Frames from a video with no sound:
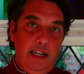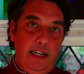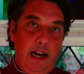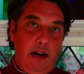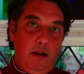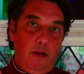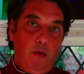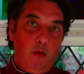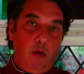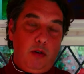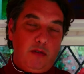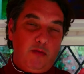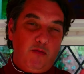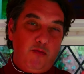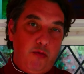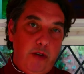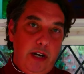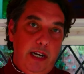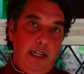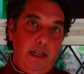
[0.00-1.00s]
Now what's
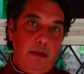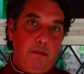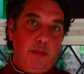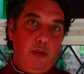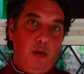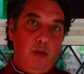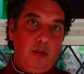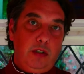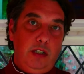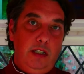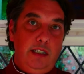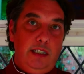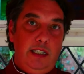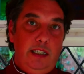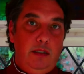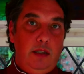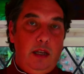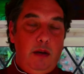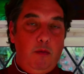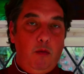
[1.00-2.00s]
really important
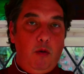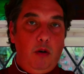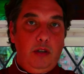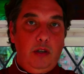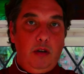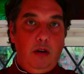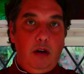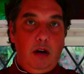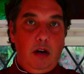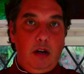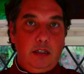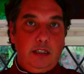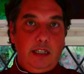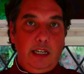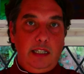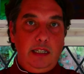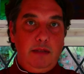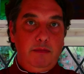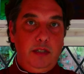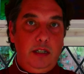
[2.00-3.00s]
is that what you're
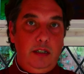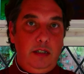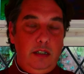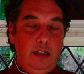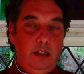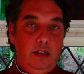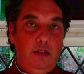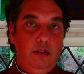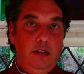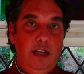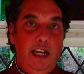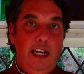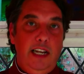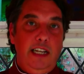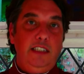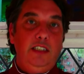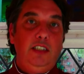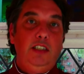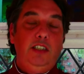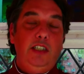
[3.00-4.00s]
asking them to do
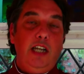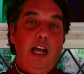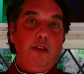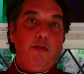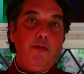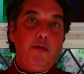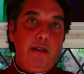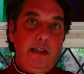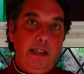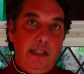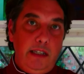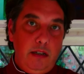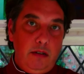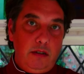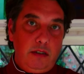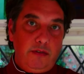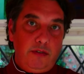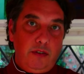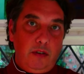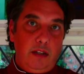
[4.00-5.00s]
is genuinely
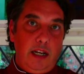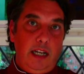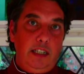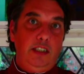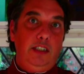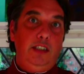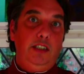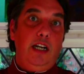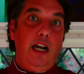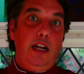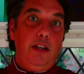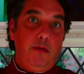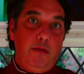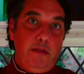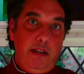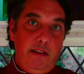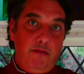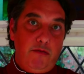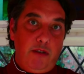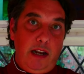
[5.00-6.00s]
useful and
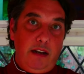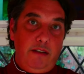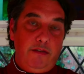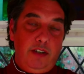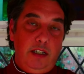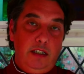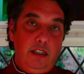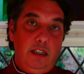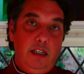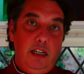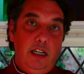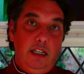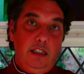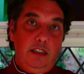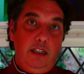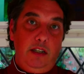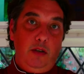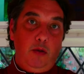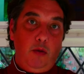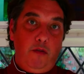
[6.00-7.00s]
genuinely relevant
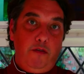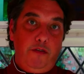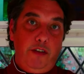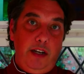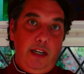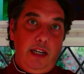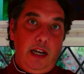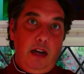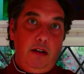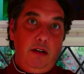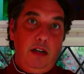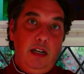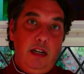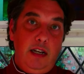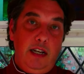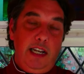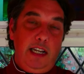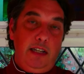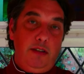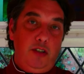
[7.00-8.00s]
to your video.
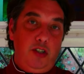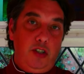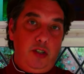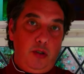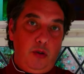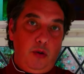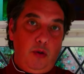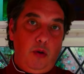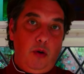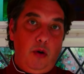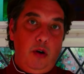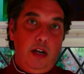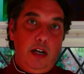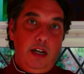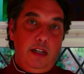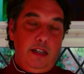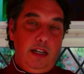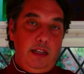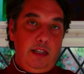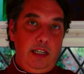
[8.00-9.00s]
Ensure
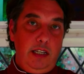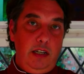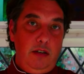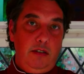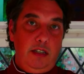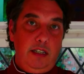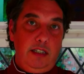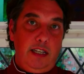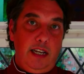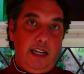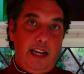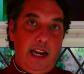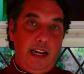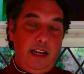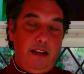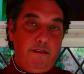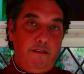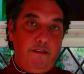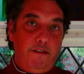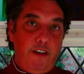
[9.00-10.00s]
that the users are
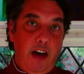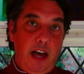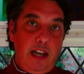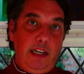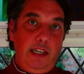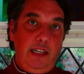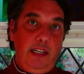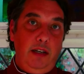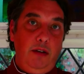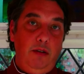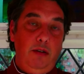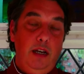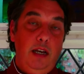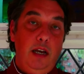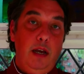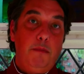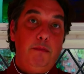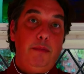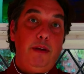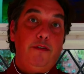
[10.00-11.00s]
getting value
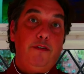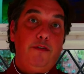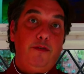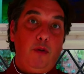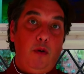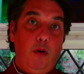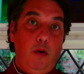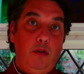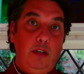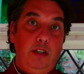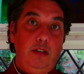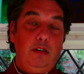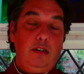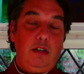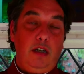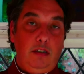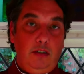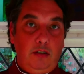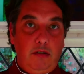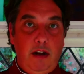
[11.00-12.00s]
before you
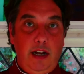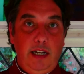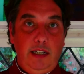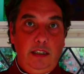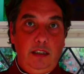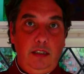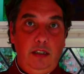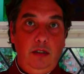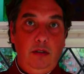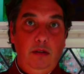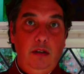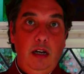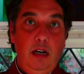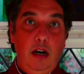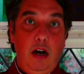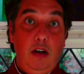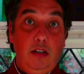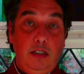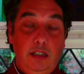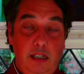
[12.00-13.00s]
start trying to
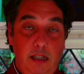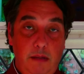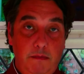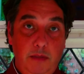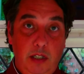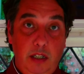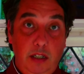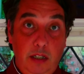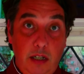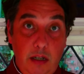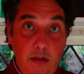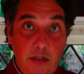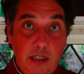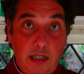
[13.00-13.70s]
ask them to do